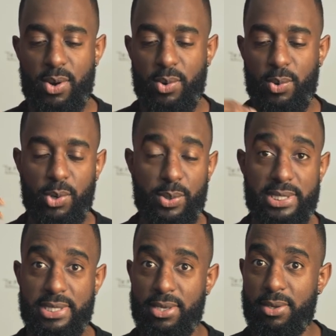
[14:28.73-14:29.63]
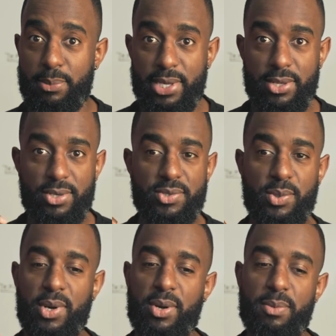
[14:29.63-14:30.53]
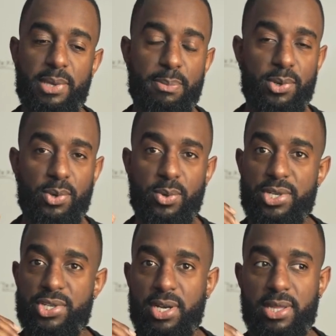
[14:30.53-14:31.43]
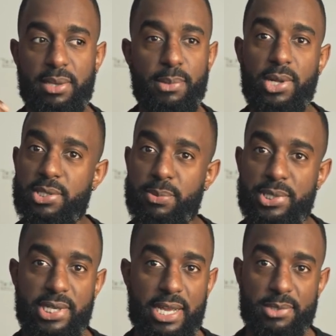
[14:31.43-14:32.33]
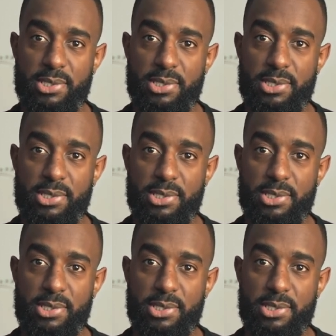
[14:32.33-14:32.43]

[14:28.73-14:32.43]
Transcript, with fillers: We work with single mothers. We work with people who are juggling multiple jobs